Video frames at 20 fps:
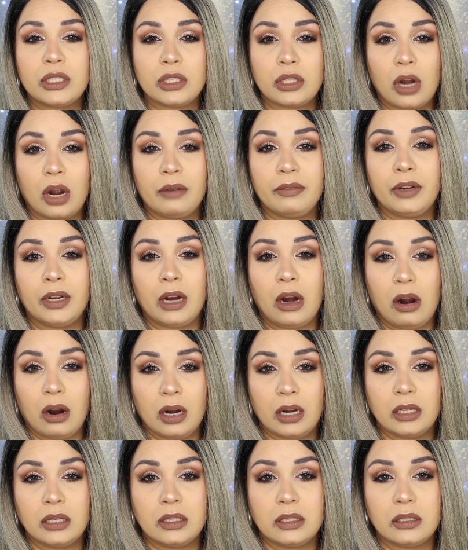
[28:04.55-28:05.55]
a starving
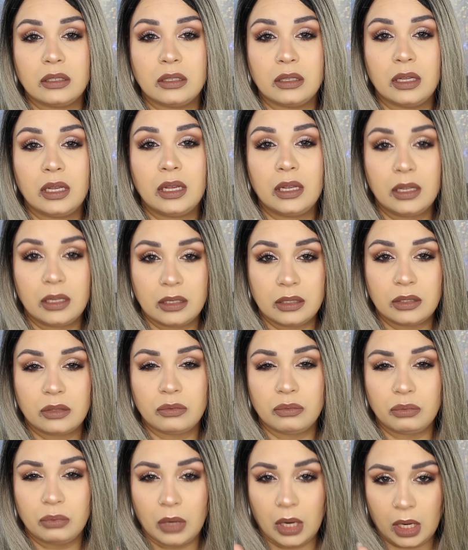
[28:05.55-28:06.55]
artist
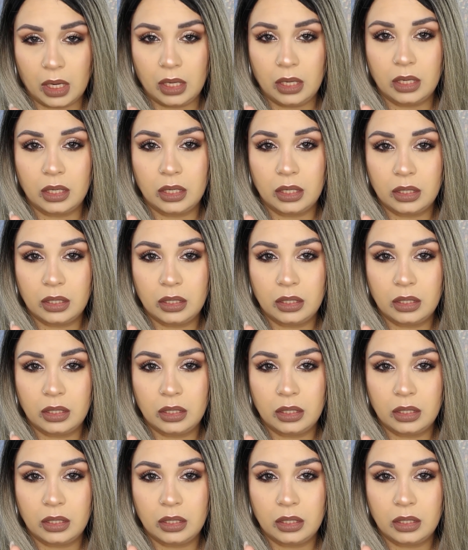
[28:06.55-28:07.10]
is, right?